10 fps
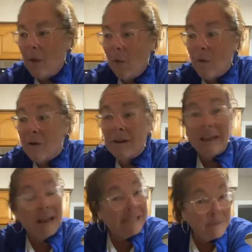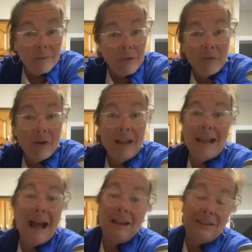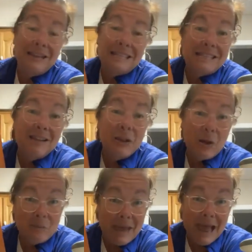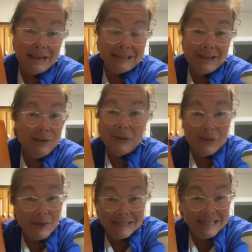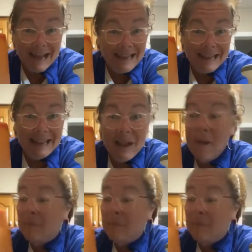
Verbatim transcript: or some of you have already gotten these silicone bags and you're so excited.